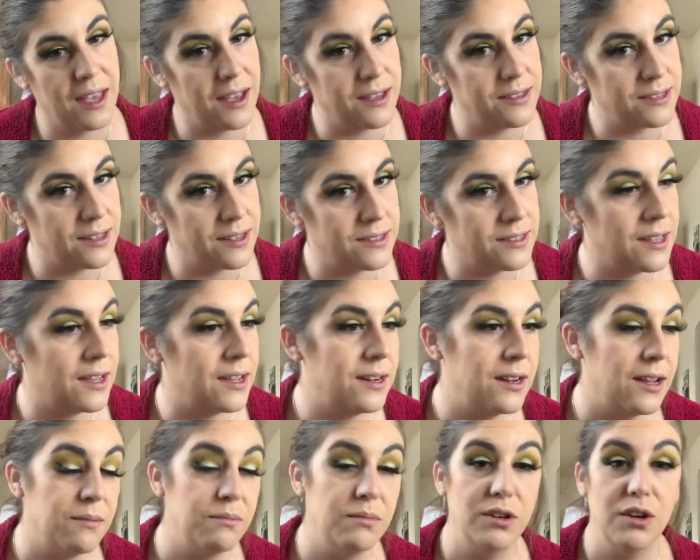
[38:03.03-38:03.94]
as I said,
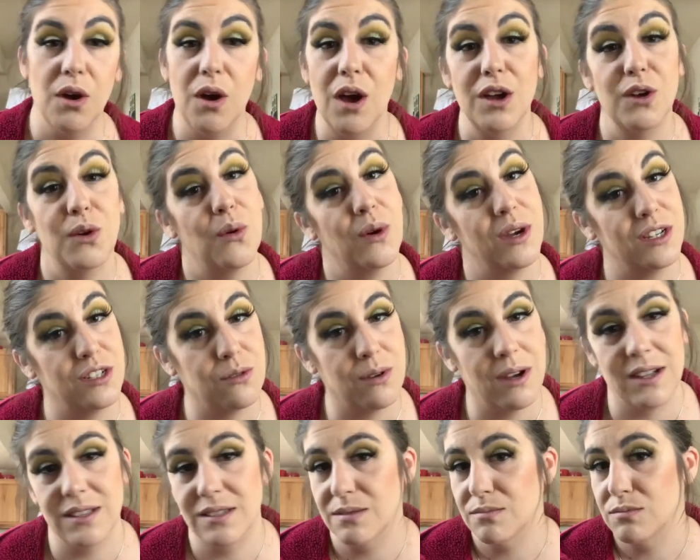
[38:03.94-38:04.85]
I'm not going to
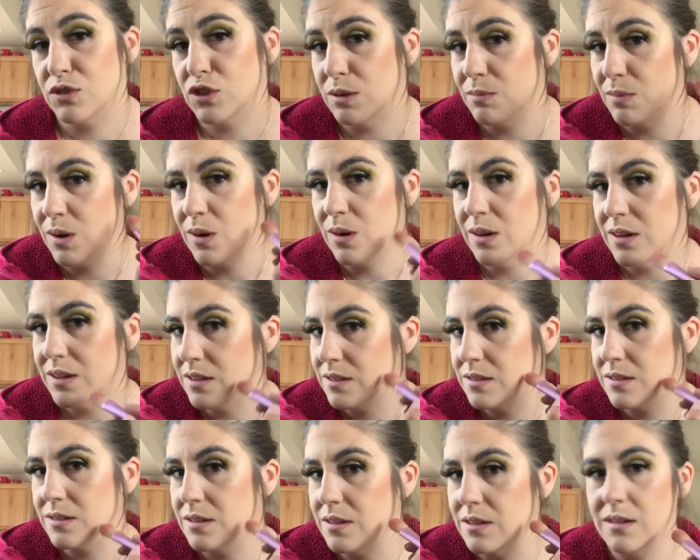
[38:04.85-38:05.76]
add some shimmer
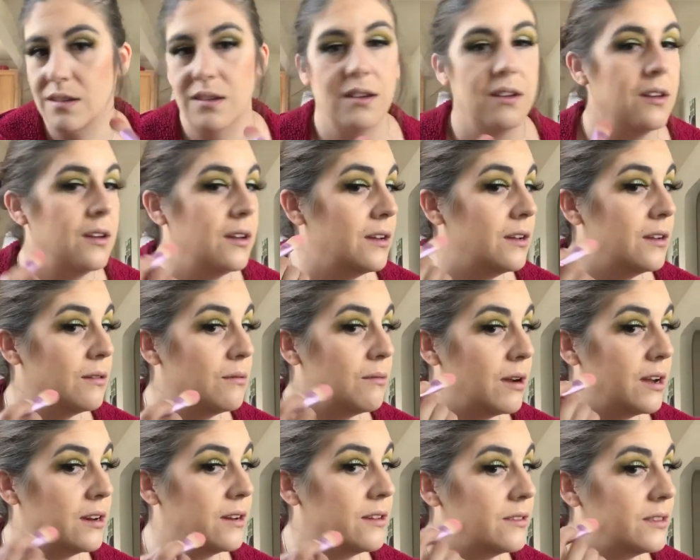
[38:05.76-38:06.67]
is
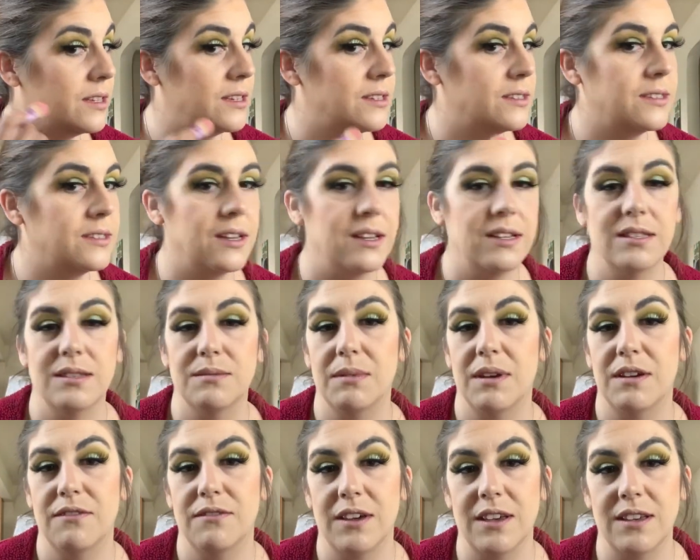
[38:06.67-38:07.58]
right on these sides of
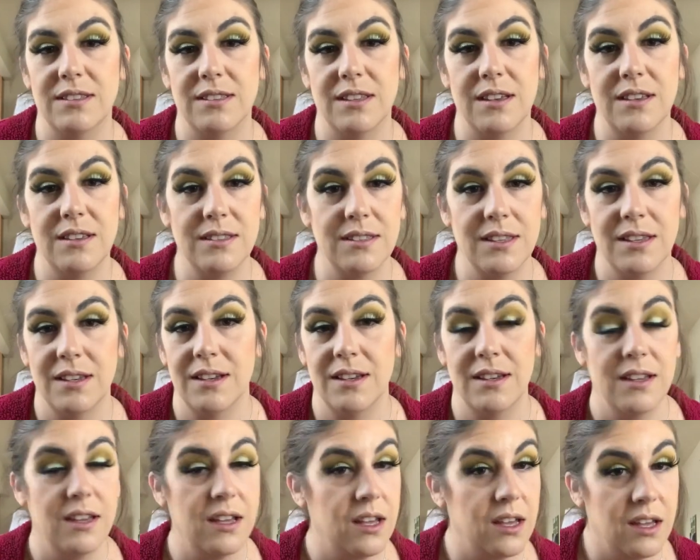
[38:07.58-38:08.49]
my faces.
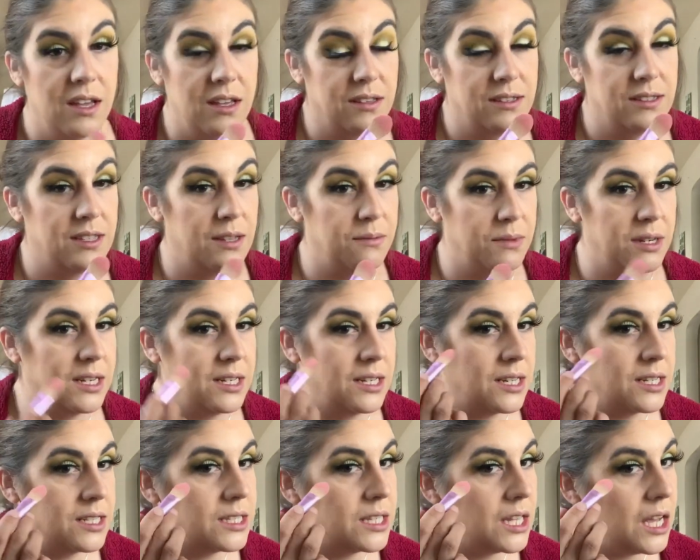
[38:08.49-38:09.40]
Somebody
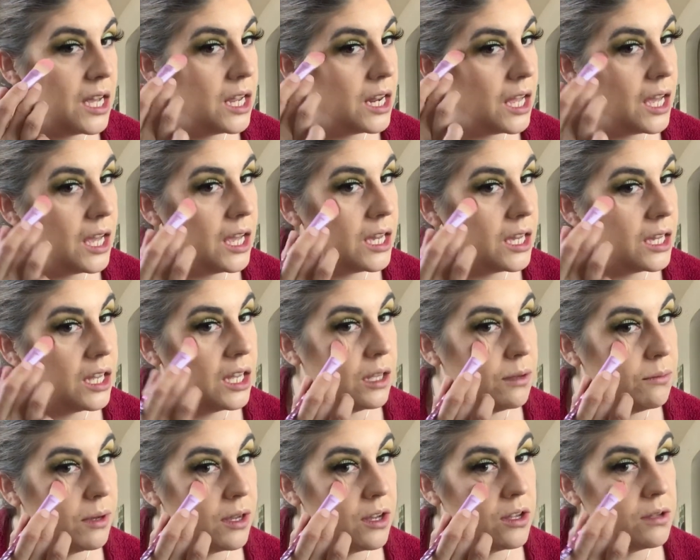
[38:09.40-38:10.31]
does that, hey,
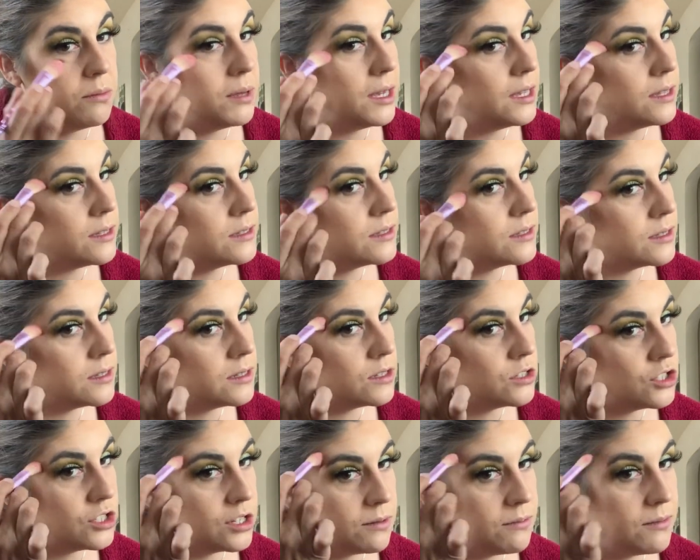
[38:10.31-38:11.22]
by all means,
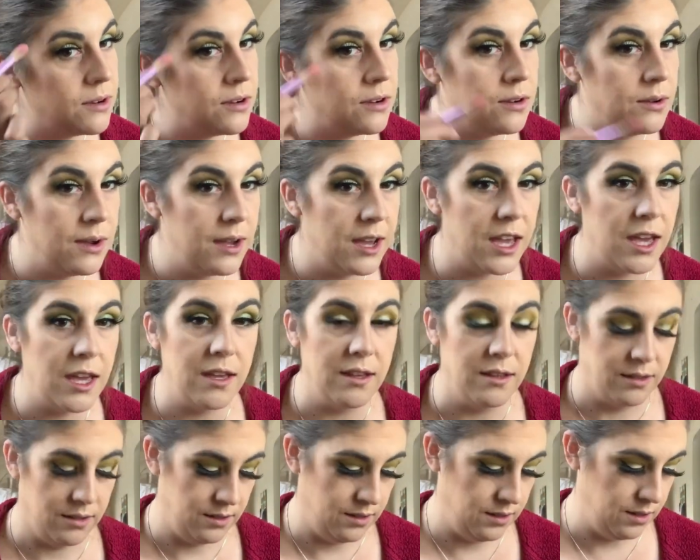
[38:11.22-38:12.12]
shimmer away.
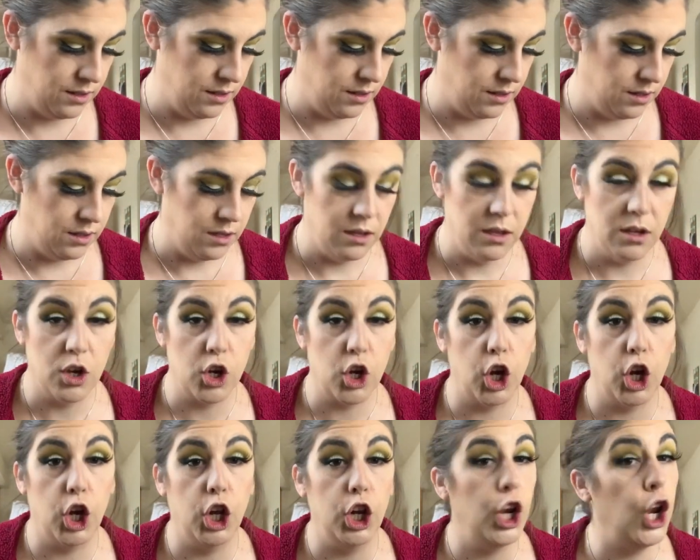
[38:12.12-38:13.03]

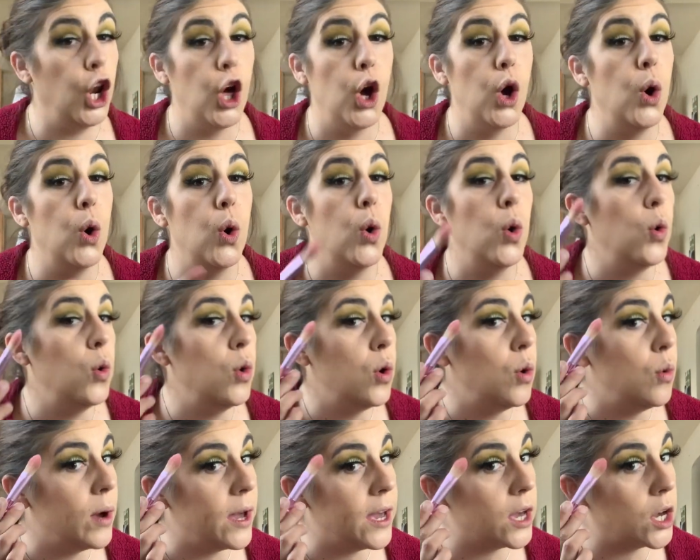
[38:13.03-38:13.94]
Glow
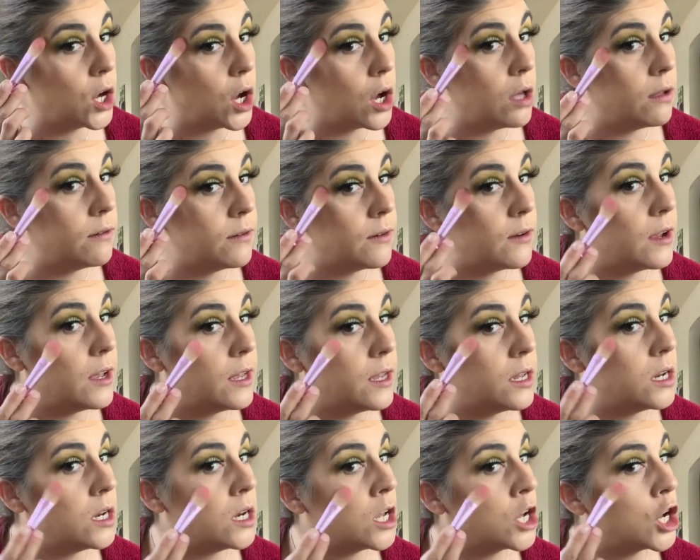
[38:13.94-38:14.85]
away,
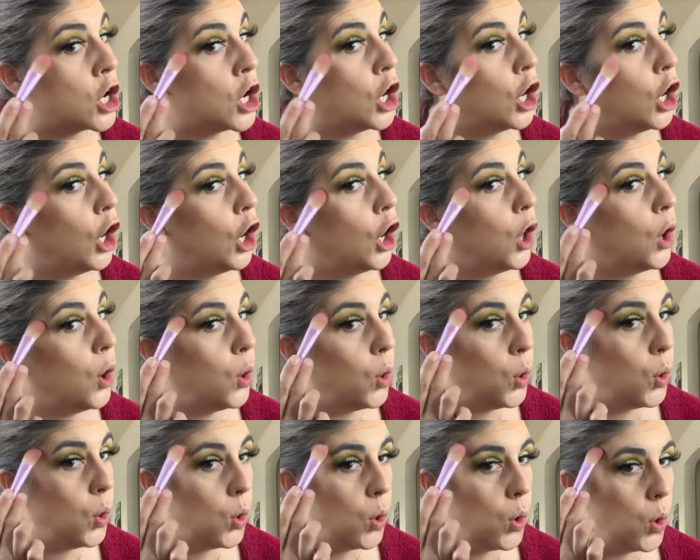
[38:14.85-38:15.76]
girlfriend,
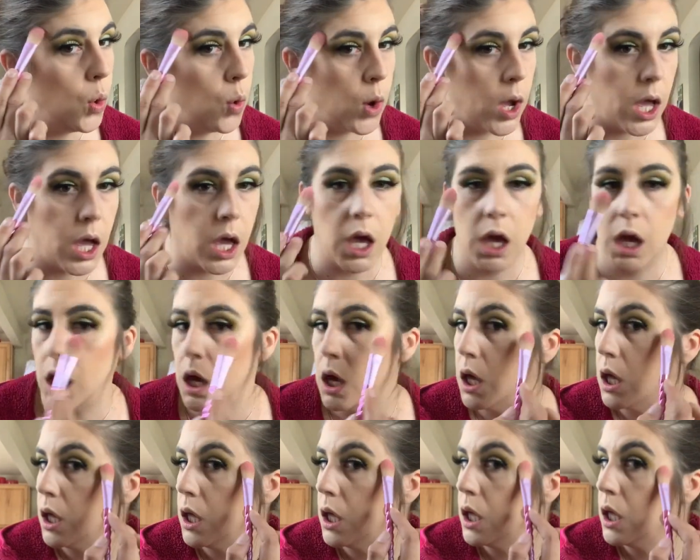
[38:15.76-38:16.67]
glow away.
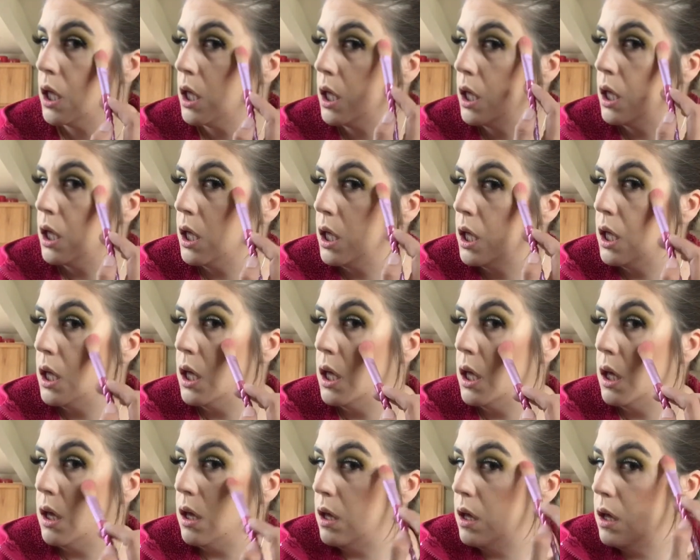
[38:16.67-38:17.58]

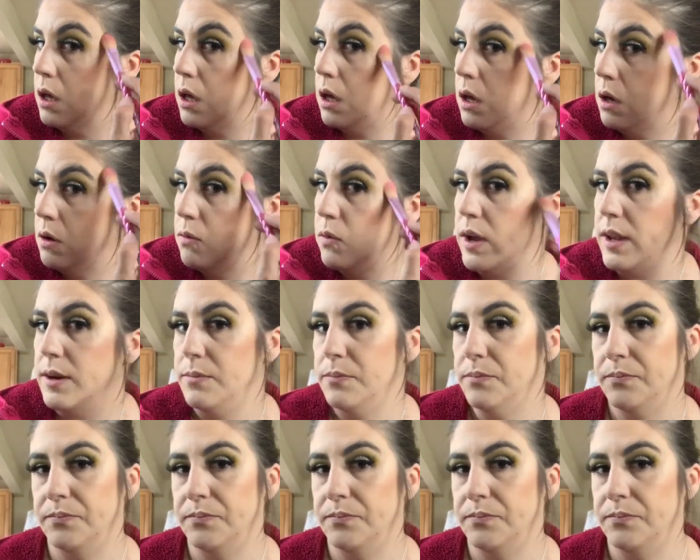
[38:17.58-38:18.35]
All right.